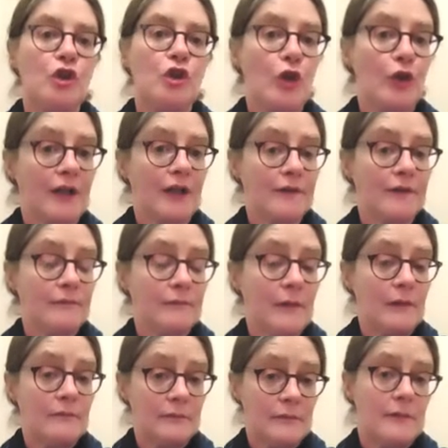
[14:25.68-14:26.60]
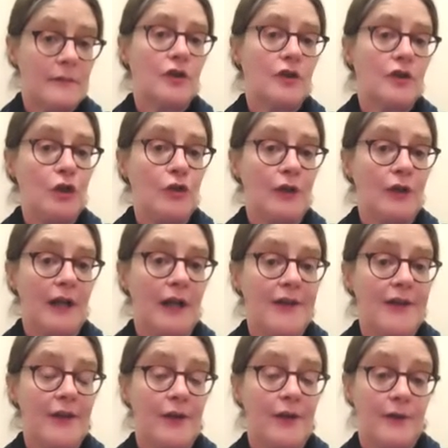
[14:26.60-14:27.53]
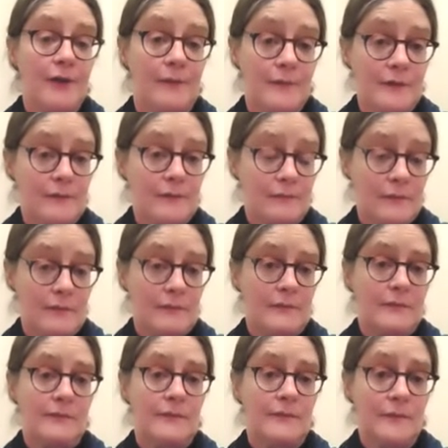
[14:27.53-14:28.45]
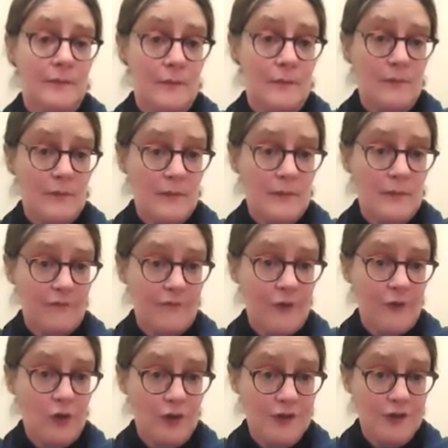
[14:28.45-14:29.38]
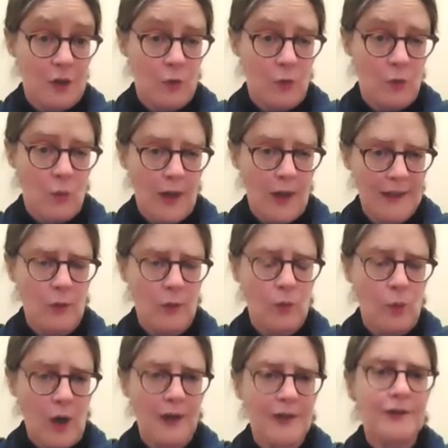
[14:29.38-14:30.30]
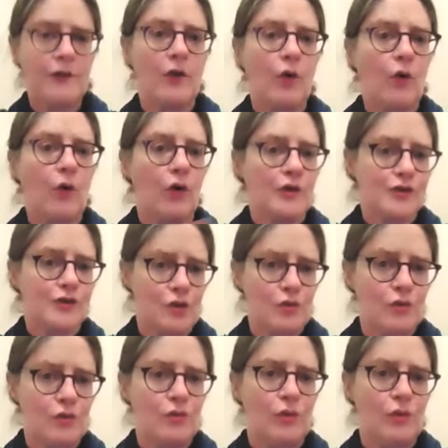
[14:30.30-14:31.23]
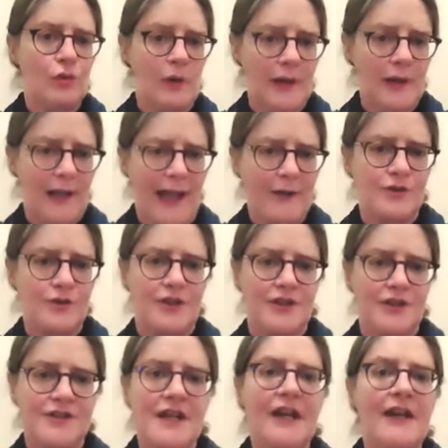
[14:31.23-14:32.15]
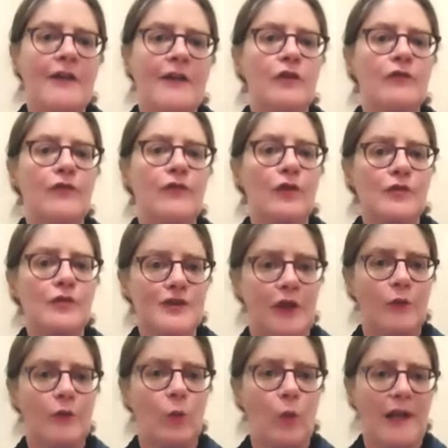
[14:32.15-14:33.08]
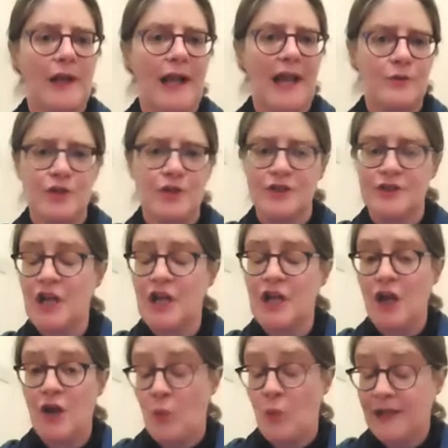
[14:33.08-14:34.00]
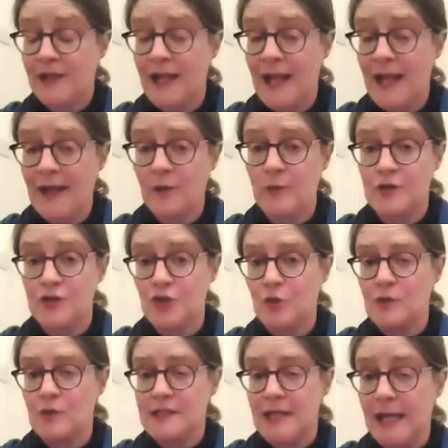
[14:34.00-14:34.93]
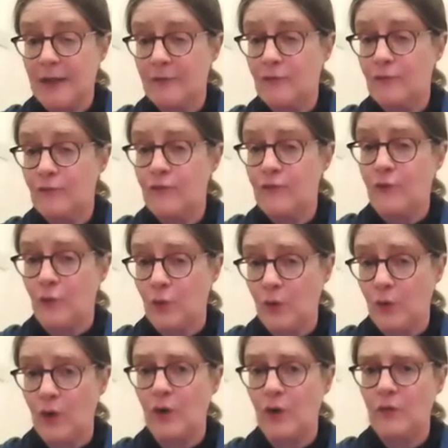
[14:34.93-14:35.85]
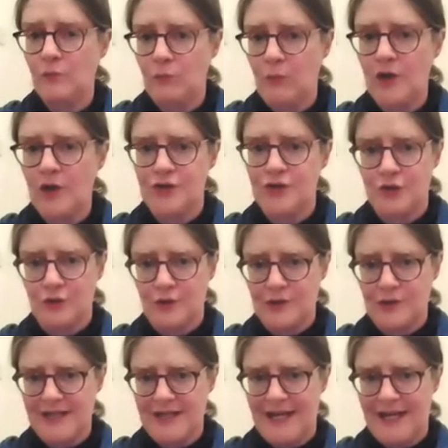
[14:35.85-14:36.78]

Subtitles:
You can either focus on one or 2 languages. If you focus on one language, you will take 4 modules